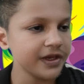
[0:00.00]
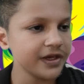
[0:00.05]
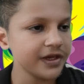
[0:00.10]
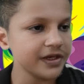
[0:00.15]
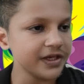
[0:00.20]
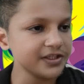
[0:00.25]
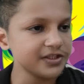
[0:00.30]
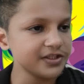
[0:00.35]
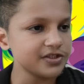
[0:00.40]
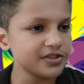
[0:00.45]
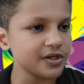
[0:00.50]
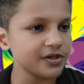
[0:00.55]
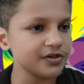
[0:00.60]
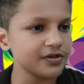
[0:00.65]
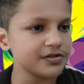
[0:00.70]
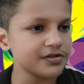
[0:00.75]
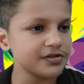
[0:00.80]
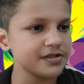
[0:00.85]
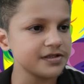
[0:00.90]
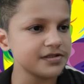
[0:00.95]

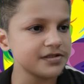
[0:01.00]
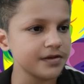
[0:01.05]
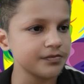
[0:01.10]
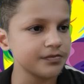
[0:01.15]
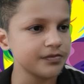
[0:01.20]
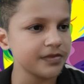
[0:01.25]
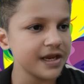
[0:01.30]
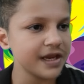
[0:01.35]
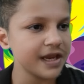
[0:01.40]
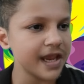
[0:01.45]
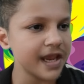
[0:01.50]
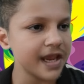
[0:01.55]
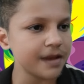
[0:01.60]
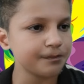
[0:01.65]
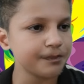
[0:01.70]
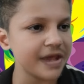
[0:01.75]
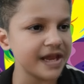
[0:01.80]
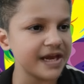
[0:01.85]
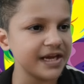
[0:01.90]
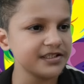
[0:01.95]
introduces some
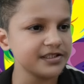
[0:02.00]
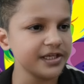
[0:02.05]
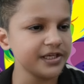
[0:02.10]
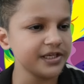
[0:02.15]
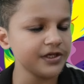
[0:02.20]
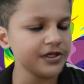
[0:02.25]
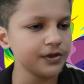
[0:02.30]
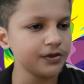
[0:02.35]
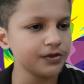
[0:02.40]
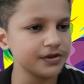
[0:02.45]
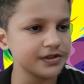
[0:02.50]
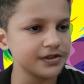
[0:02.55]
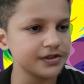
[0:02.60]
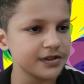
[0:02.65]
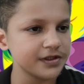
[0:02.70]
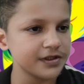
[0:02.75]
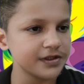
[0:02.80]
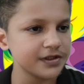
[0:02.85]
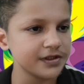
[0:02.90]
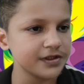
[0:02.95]
apparently huge
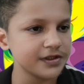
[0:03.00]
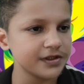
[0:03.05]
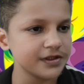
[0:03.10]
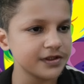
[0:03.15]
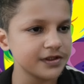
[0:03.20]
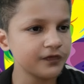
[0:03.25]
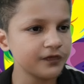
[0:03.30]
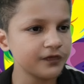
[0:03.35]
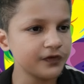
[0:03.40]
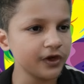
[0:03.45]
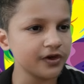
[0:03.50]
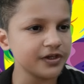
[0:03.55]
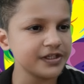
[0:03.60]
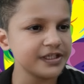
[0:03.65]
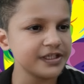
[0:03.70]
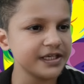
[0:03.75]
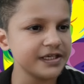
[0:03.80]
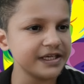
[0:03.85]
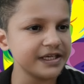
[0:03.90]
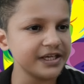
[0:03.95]

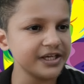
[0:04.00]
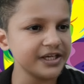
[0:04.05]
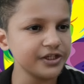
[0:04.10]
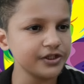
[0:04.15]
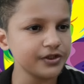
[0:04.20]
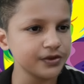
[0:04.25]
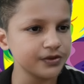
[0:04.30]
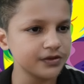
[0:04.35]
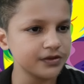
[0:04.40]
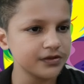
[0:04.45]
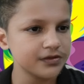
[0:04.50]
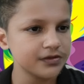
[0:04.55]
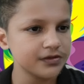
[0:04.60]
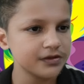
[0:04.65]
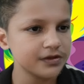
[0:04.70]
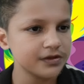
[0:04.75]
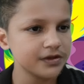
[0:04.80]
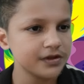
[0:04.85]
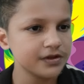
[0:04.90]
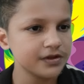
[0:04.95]
Freudian issue
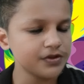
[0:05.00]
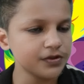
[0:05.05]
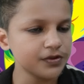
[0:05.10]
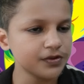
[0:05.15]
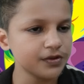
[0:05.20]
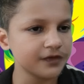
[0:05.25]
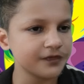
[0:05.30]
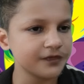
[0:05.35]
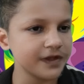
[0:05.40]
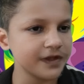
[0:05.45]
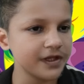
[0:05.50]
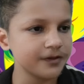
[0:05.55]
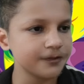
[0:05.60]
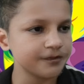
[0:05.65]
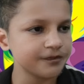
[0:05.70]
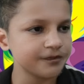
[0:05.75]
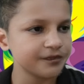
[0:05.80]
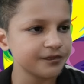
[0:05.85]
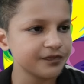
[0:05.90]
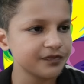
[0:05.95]
to the film,
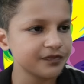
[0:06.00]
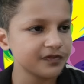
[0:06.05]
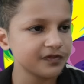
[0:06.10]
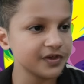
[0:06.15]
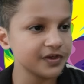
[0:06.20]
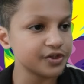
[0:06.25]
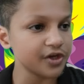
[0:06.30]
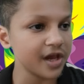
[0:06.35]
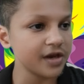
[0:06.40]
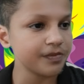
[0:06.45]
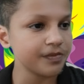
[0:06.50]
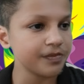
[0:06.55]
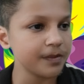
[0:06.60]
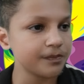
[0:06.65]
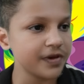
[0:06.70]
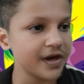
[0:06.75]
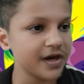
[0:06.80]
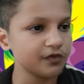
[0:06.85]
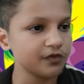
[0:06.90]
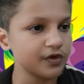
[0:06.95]
which on
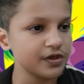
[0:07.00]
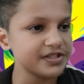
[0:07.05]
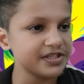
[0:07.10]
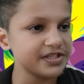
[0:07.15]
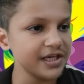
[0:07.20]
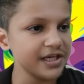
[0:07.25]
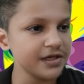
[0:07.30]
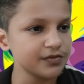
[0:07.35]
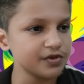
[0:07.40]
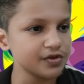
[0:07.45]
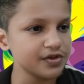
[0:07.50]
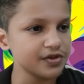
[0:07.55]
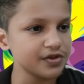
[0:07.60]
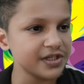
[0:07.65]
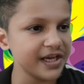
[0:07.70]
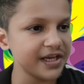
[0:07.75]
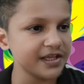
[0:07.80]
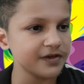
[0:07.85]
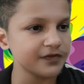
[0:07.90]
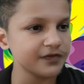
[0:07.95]
paper would seem to
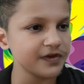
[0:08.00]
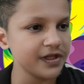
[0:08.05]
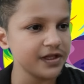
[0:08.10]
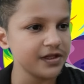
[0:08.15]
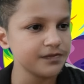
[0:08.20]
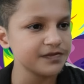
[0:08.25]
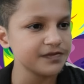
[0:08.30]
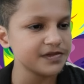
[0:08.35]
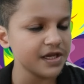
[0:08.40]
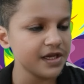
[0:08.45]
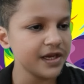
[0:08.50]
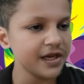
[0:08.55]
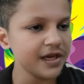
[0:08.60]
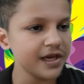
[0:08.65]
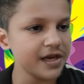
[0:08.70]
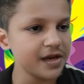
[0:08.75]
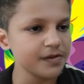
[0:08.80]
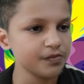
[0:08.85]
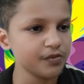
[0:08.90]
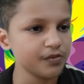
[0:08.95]
take the film's
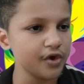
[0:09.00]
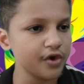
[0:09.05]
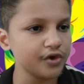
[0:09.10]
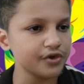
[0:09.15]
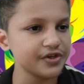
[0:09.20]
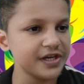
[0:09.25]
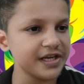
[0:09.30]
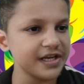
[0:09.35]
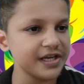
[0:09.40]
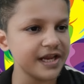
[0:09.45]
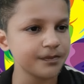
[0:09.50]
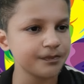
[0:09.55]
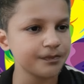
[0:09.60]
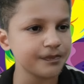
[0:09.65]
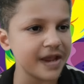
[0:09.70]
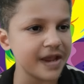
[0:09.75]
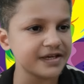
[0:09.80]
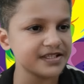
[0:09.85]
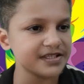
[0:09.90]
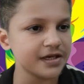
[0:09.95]
emotional
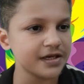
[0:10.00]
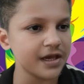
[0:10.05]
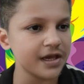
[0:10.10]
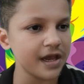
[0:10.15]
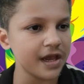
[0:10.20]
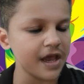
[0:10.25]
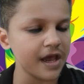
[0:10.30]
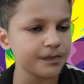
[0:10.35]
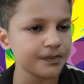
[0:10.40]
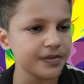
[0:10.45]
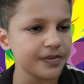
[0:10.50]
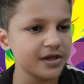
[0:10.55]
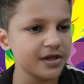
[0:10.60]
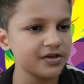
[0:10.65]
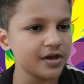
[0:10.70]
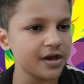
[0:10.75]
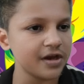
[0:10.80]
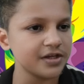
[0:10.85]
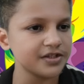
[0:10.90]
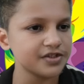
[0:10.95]
impact up a
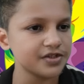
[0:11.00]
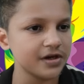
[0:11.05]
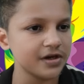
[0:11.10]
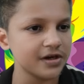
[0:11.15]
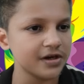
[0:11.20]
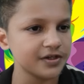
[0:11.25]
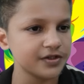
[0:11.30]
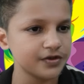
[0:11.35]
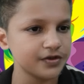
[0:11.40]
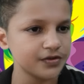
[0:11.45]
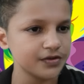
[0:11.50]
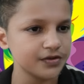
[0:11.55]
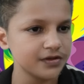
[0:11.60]
notch or two,